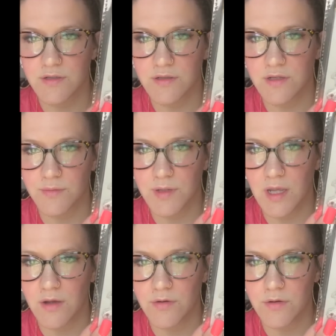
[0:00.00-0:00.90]
there we
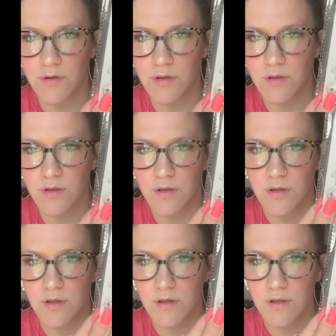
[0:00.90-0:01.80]
go.
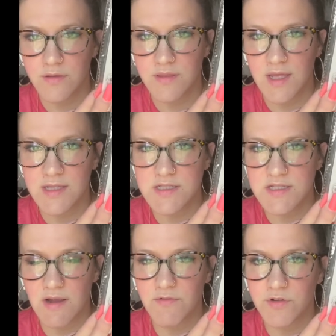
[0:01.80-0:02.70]
They had
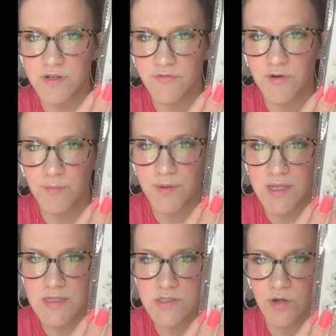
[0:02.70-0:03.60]
several different
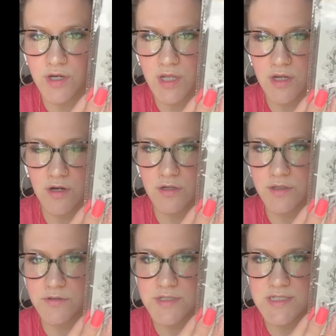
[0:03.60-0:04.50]
bees on here,
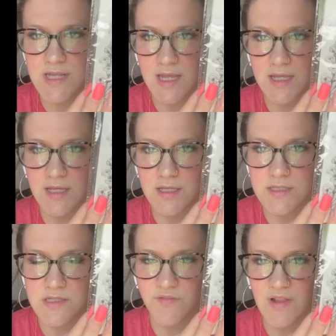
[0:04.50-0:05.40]
little
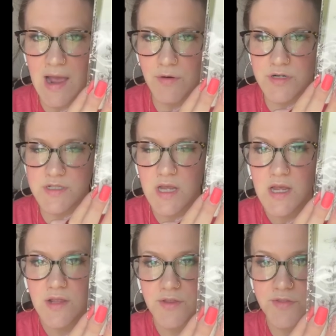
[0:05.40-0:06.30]
sayings, flowers.
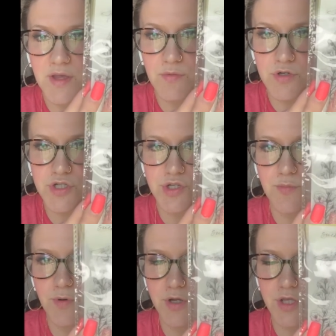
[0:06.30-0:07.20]
Thought they were
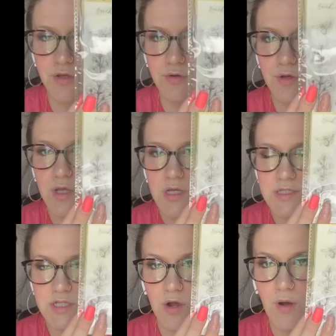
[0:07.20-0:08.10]
super cute.
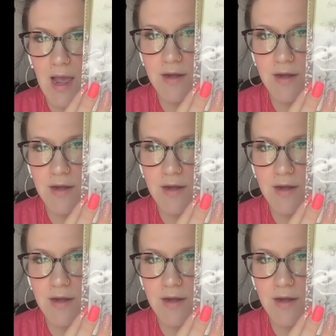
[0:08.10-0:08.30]
So I